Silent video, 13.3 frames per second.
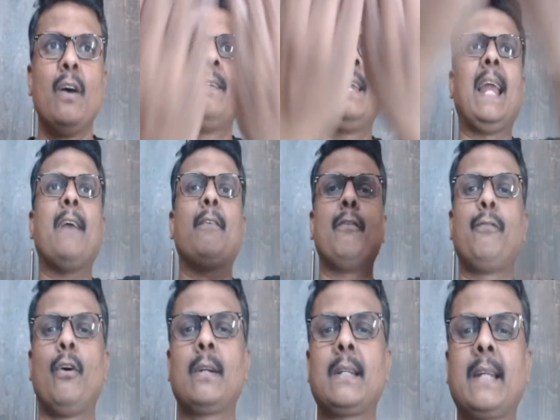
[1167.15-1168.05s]
will have a
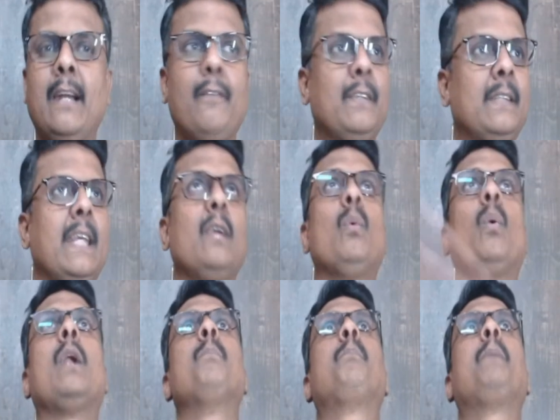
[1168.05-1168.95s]
fort kind of a thing.
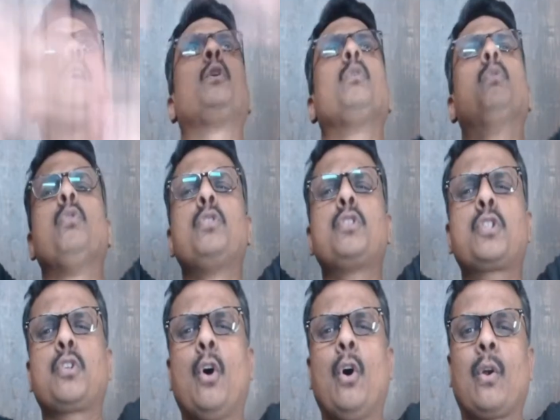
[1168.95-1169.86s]
One big,
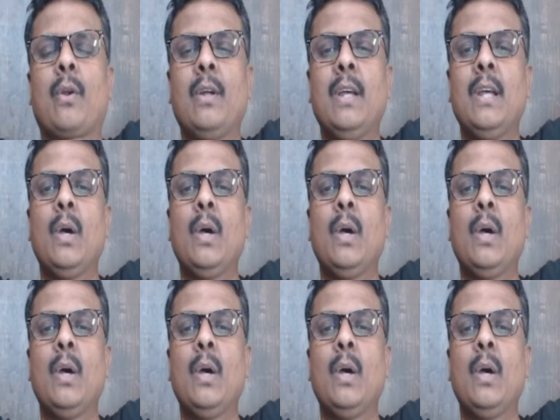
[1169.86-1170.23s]
huge door.